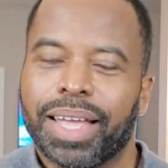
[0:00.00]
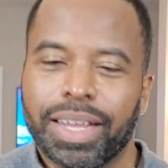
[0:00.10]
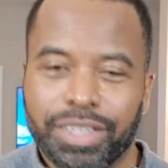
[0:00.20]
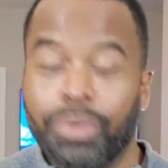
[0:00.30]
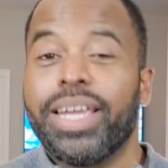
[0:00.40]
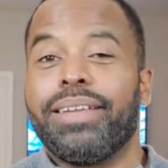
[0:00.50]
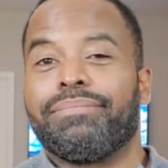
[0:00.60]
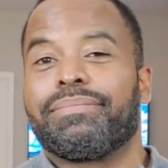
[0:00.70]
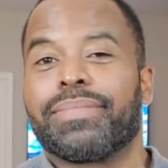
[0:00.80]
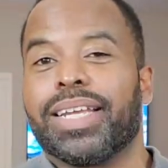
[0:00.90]
don't eat.
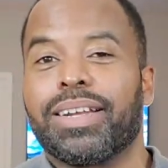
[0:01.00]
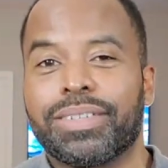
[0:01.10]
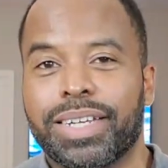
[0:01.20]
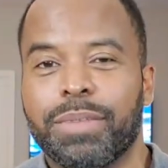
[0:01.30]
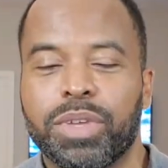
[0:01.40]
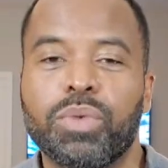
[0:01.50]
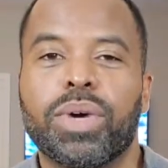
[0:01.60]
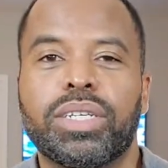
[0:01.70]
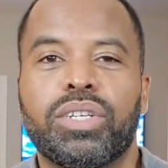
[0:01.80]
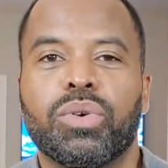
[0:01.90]
You go to sleep. You
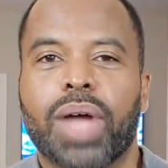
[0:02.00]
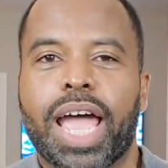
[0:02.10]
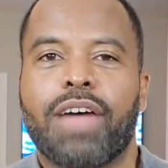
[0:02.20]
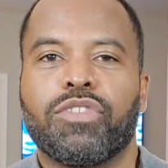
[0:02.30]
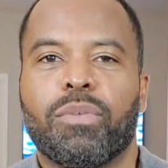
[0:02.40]
want to have